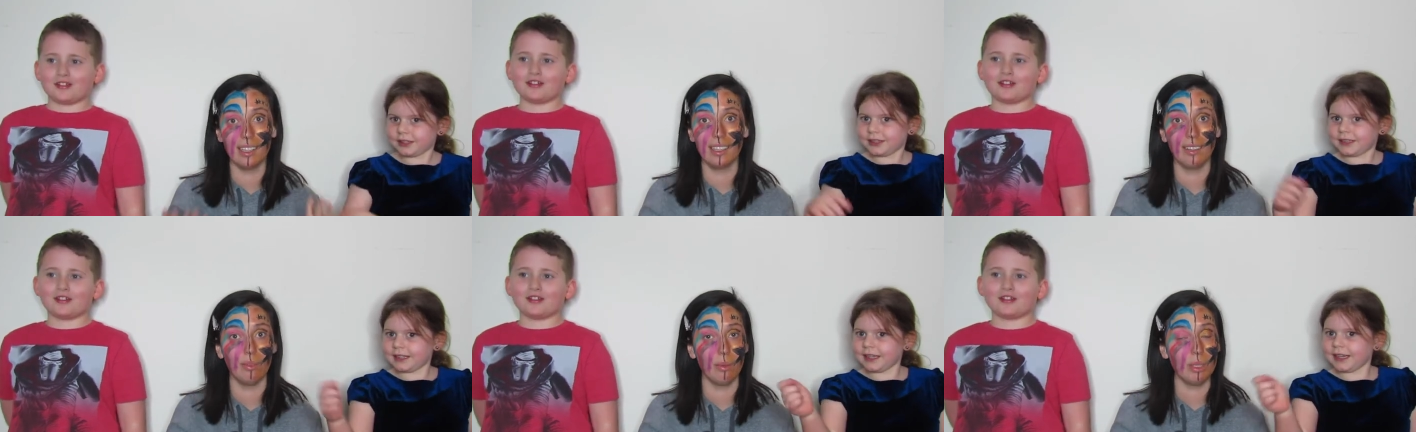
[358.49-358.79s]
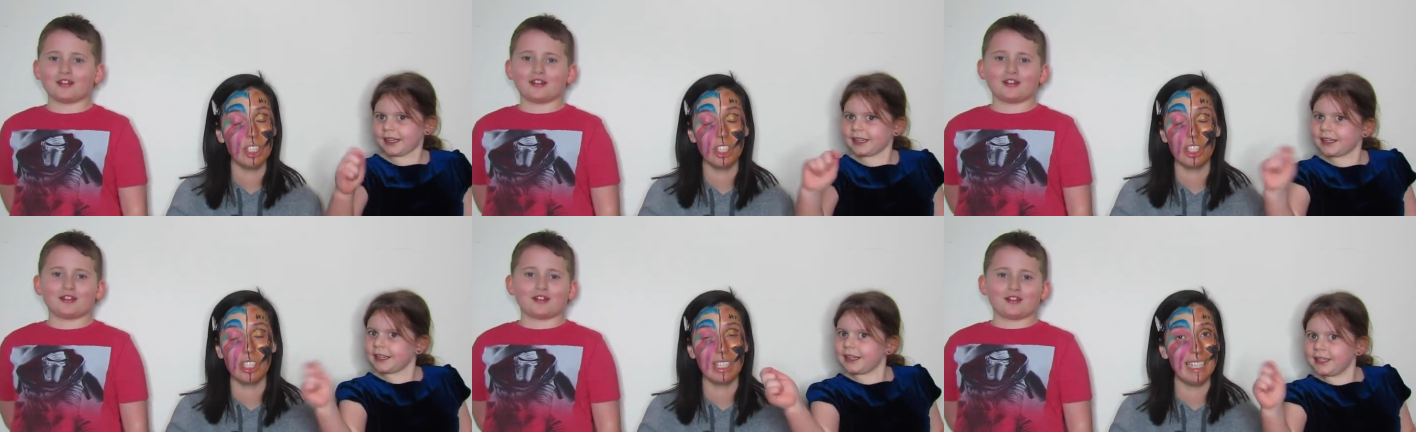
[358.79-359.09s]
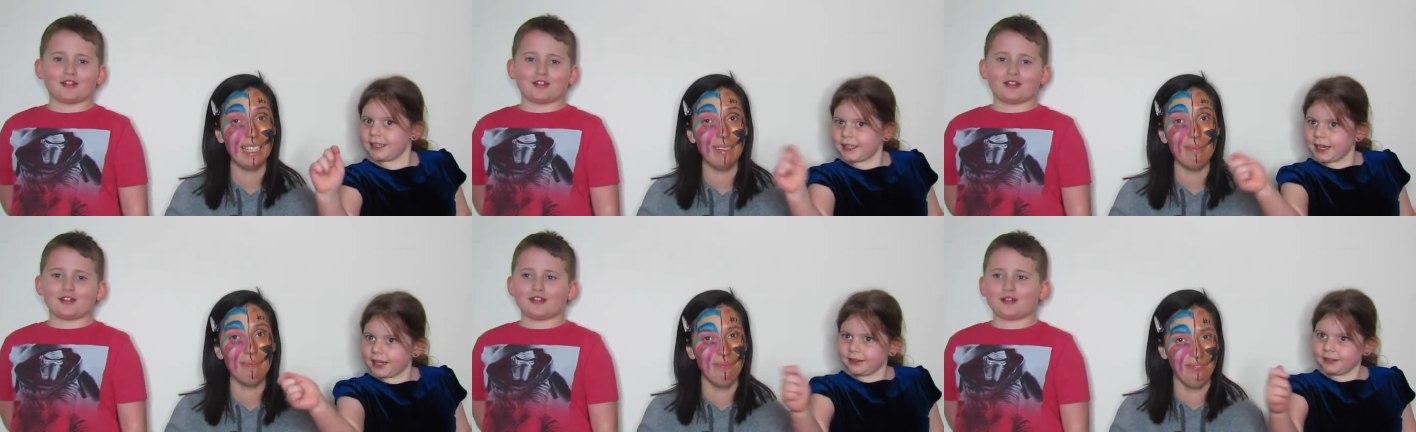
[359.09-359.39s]
Speaker 1: which
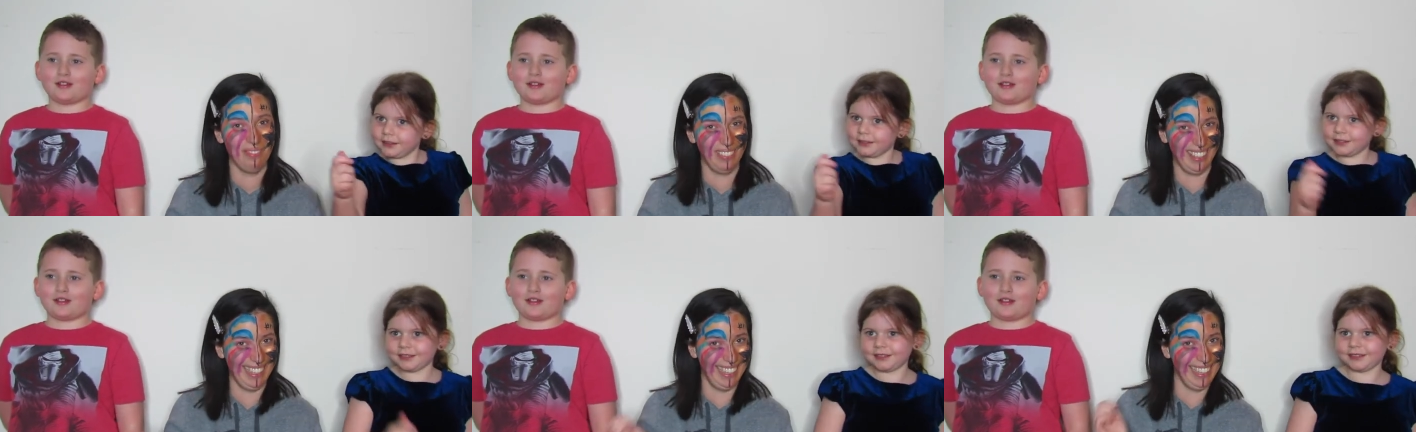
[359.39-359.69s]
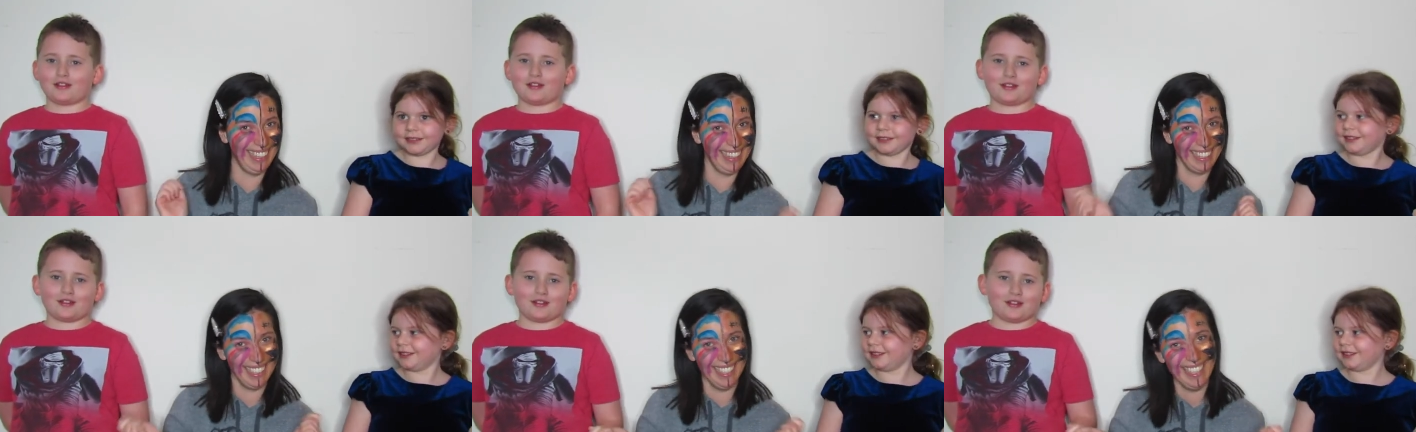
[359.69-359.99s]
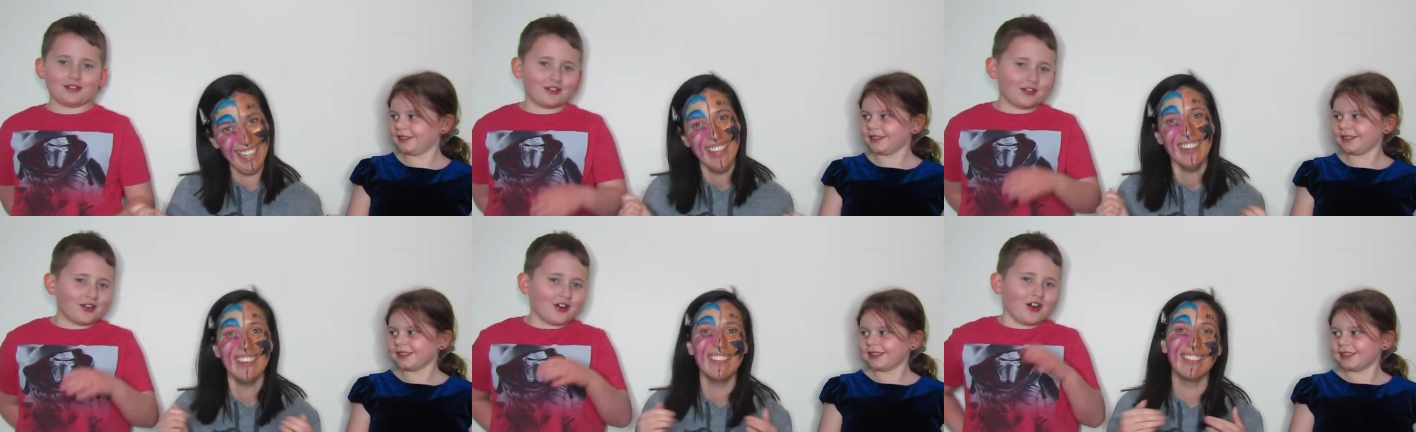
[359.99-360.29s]
team,
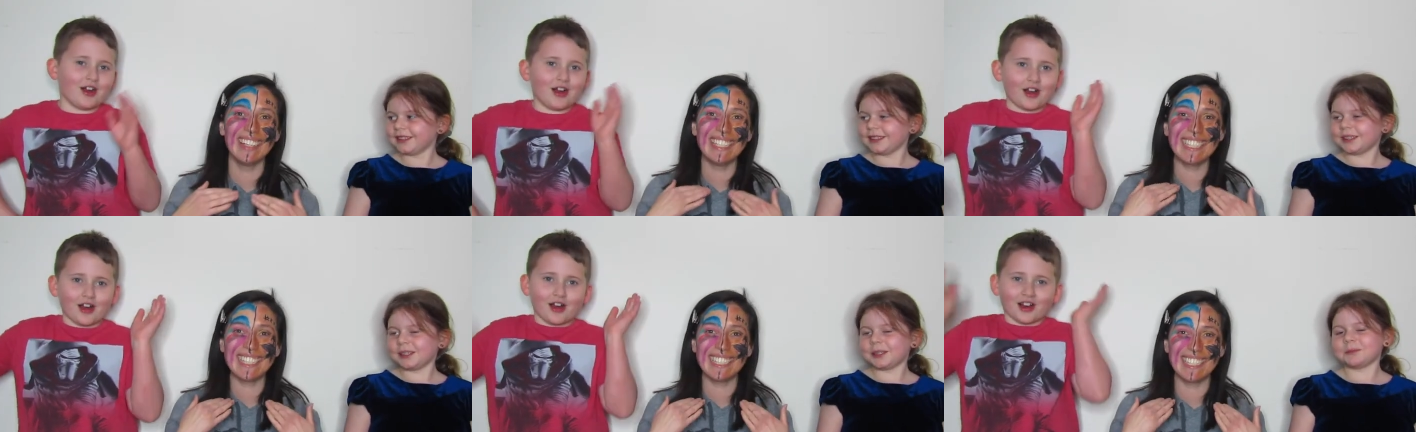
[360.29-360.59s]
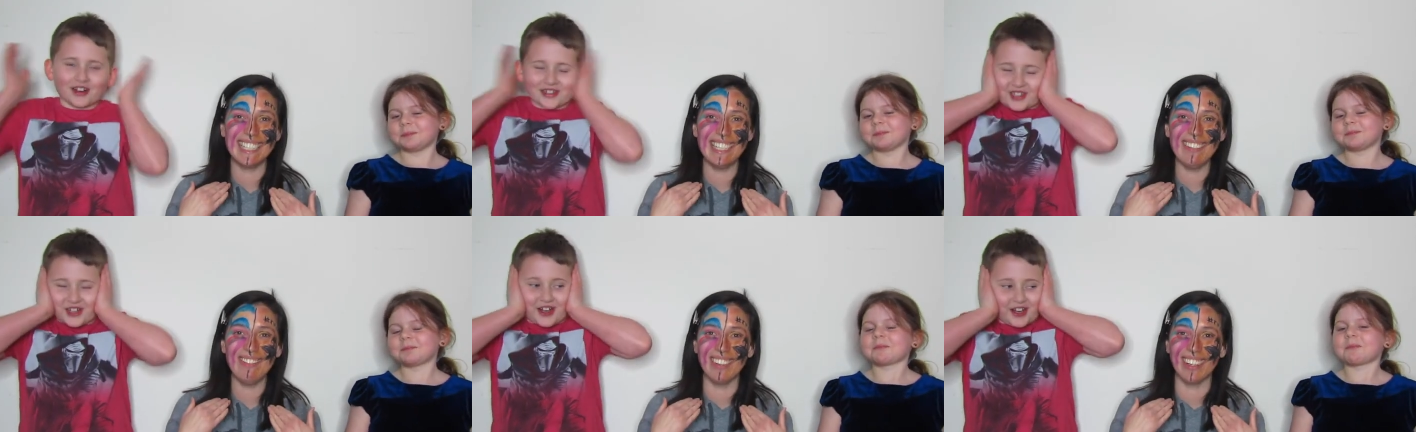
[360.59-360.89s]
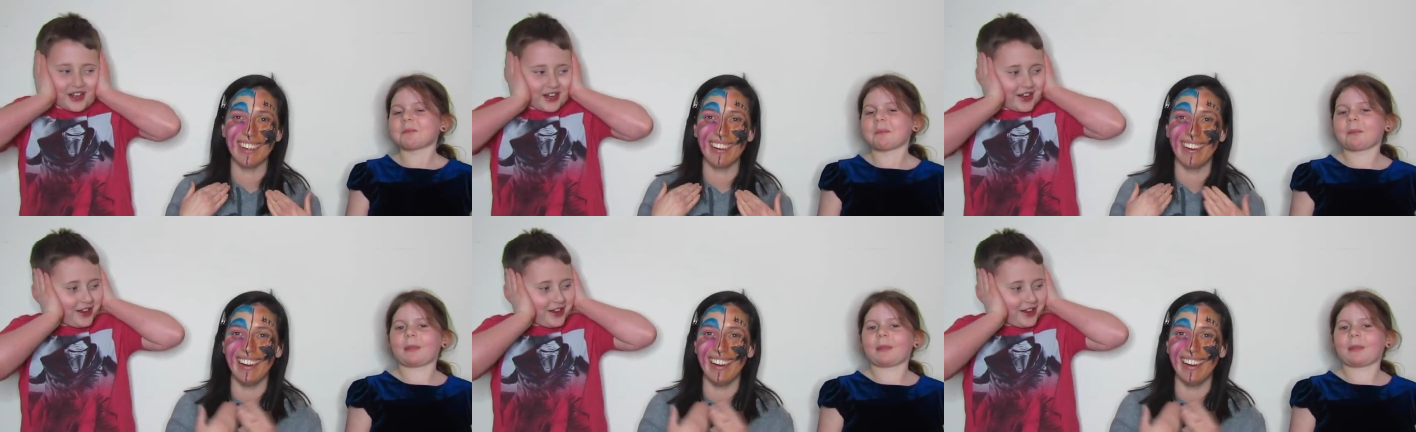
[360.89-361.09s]
which team you're